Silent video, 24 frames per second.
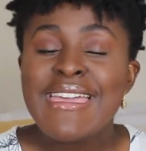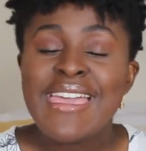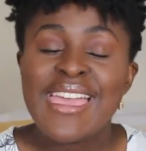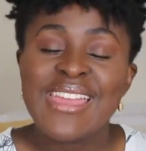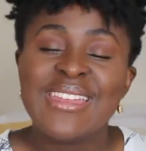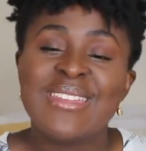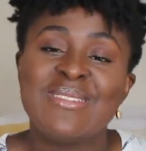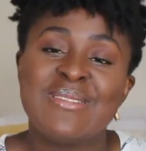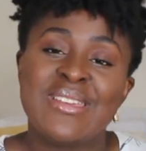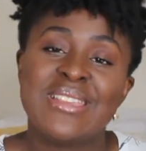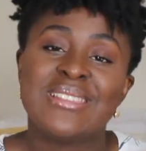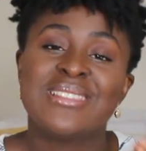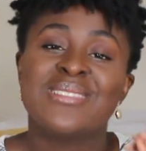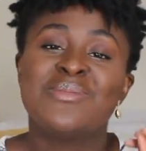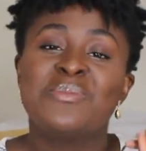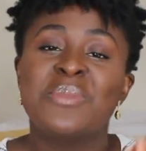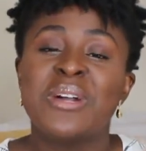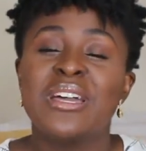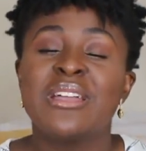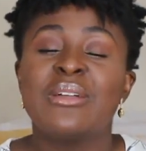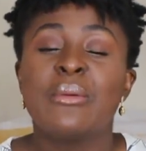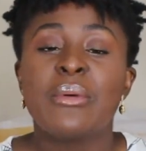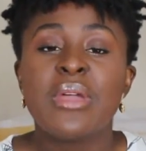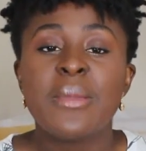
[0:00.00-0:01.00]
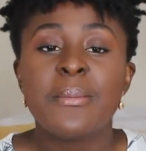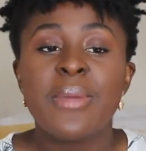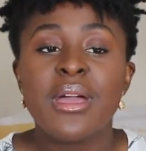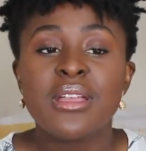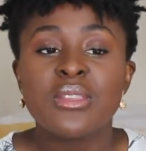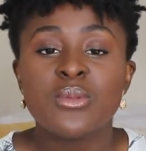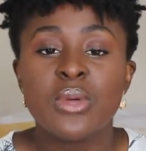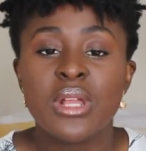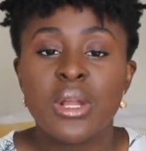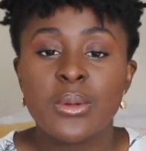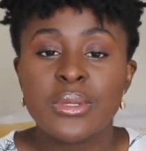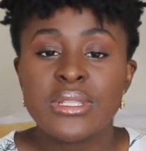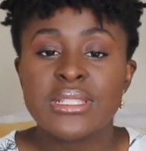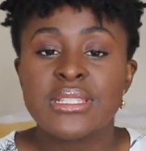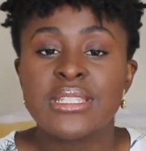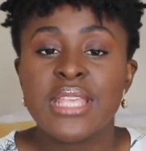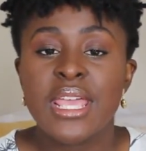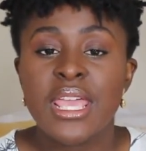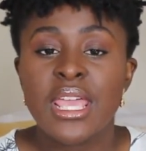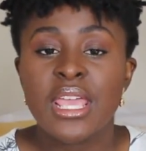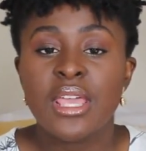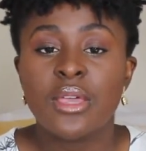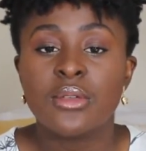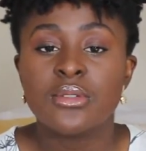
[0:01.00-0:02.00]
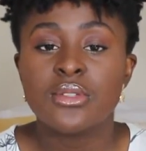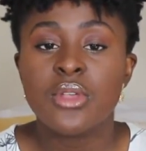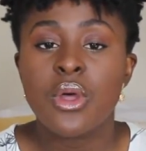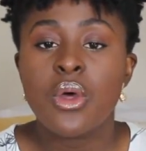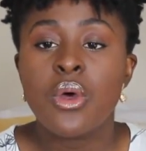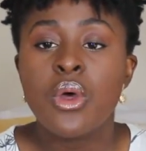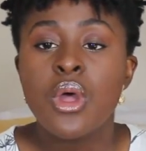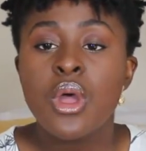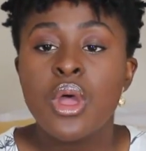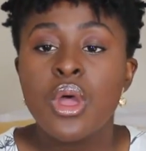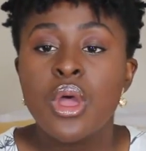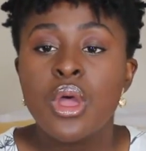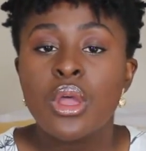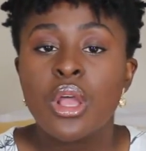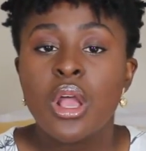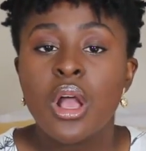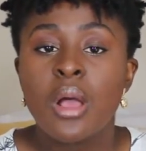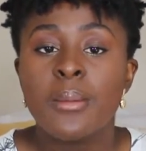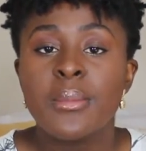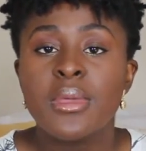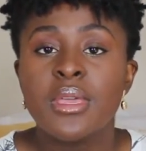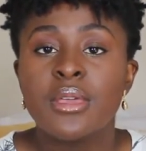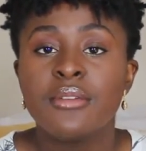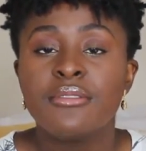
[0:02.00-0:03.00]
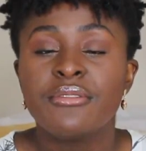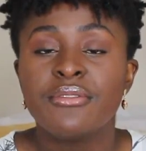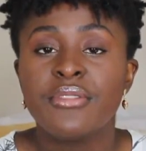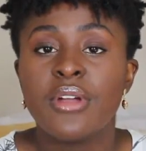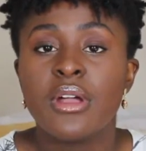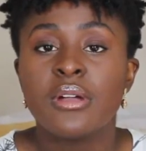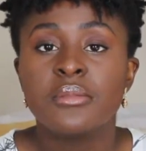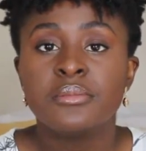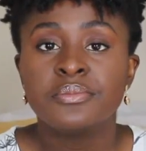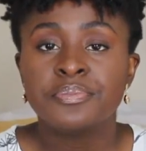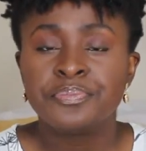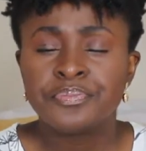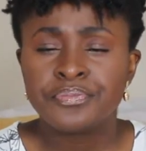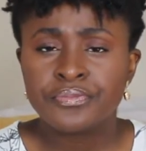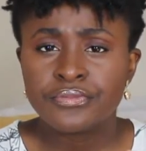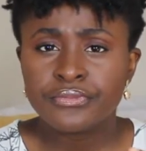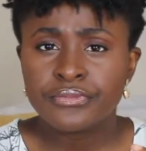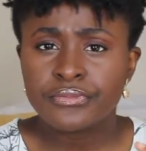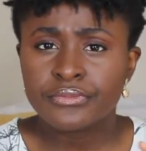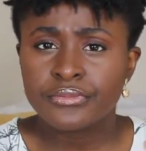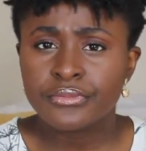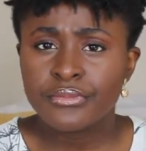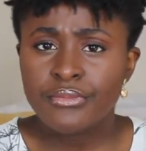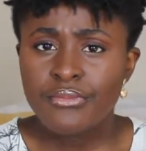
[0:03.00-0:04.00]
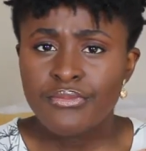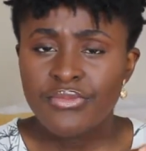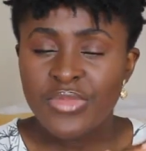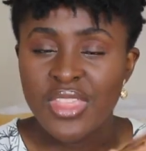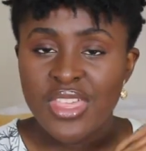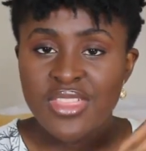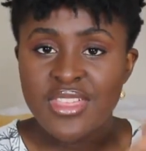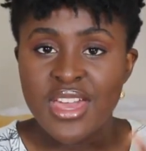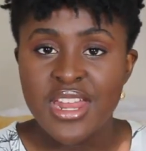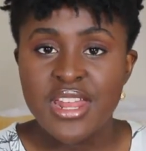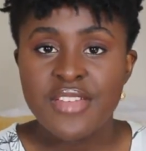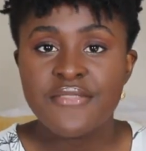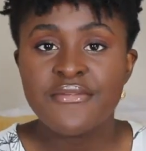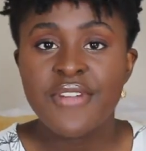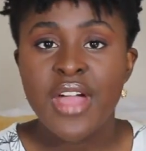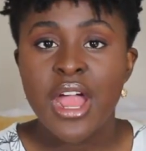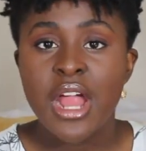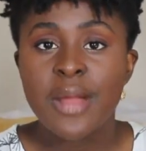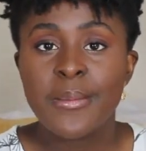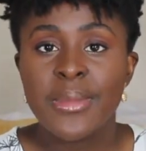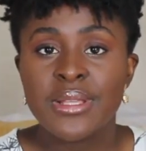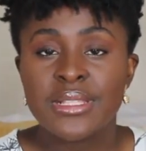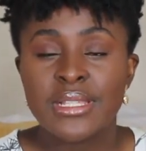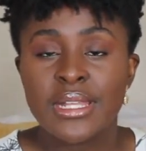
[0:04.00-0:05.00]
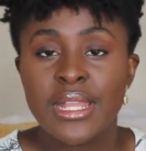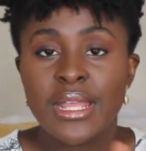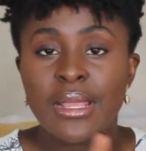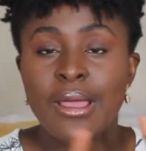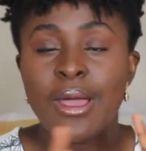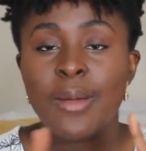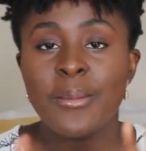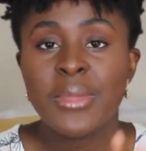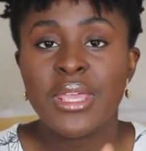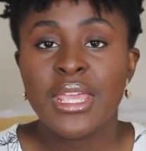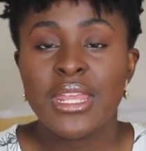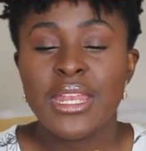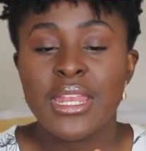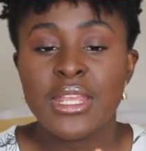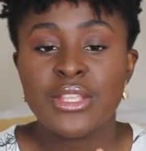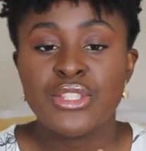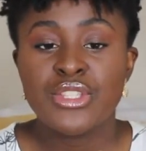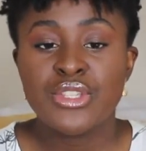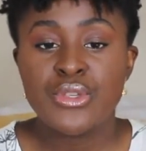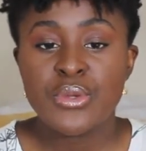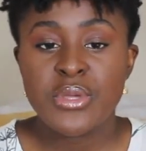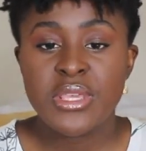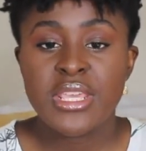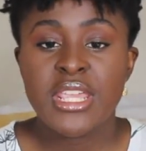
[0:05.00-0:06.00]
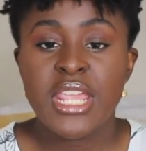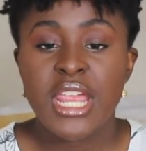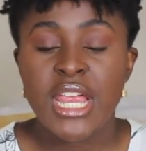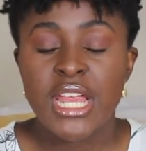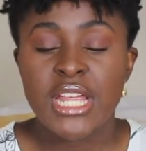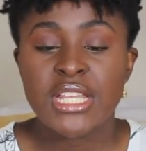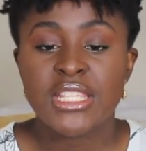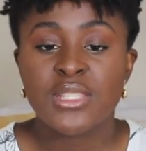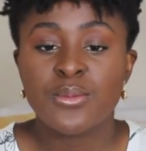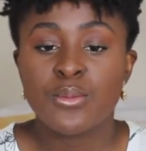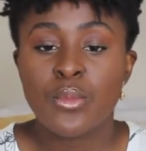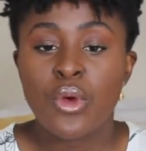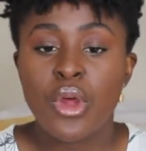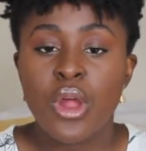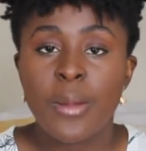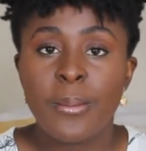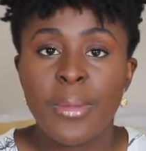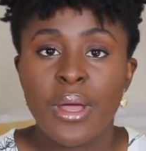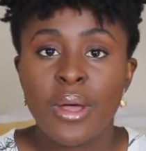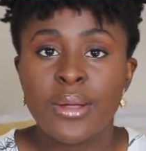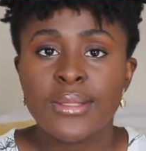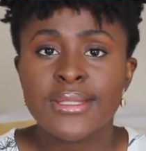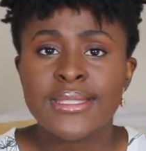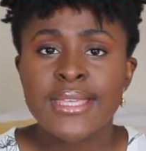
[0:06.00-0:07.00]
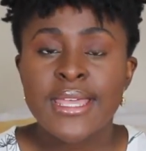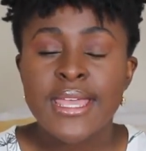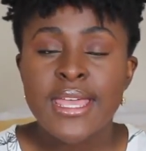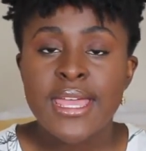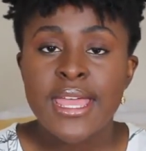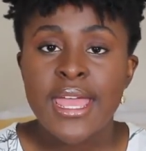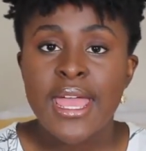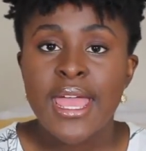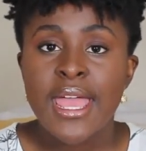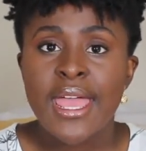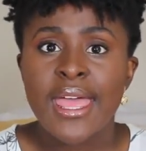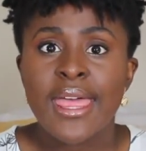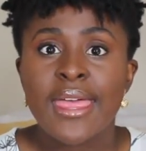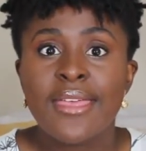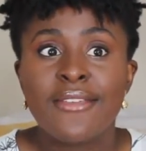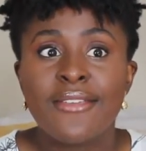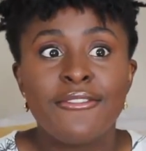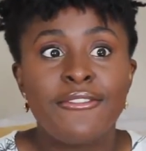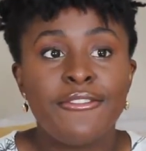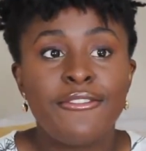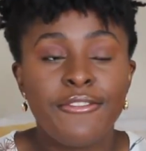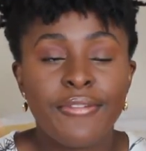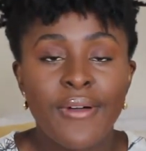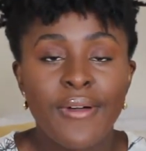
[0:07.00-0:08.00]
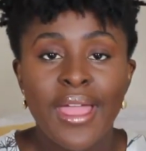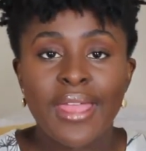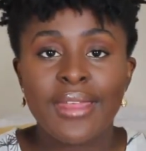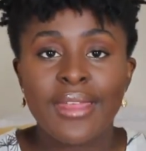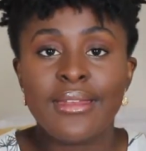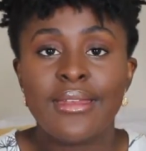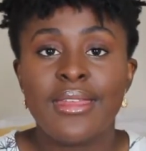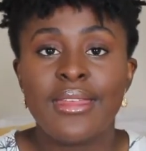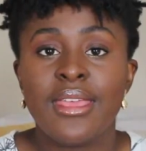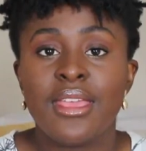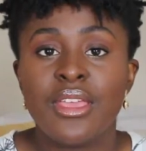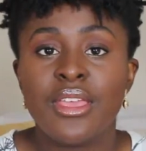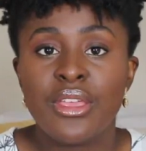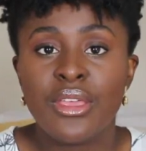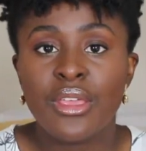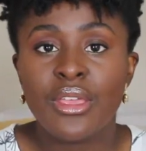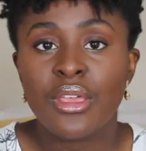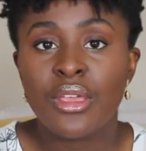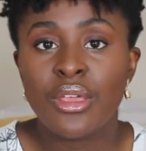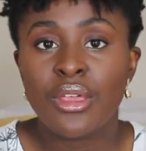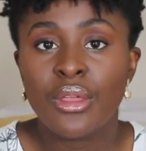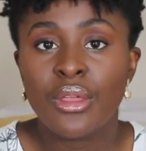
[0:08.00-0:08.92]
Anyways, but going back to what I was saying, so coming from that environment and then coming into here, it's more about finding